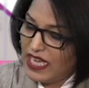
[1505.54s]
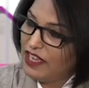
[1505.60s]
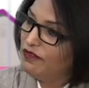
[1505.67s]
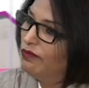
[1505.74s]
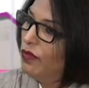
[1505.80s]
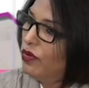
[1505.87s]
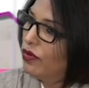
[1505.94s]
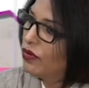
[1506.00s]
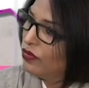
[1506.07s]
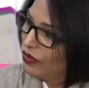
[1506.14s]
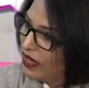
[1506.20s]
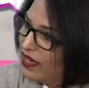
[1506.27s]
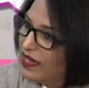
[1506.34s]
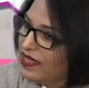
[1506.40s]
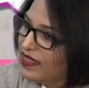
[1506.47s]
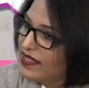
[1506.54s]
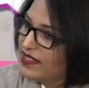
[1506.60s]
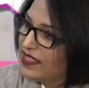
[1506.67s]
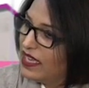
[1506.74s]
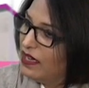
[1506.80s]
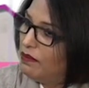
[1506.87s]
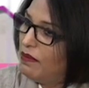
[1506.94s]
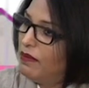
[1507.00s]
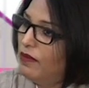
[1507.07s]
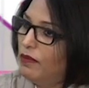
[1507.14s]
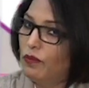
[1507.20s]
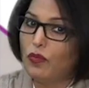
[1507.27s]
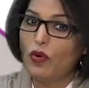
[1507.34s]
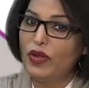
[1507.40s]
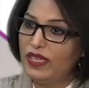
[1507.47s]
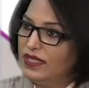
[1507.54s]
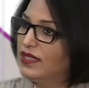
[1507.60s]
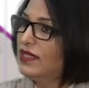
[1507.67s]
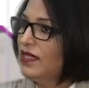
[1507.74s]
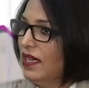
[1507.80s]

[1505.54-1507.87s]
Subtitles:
have more oil in their skin, boys?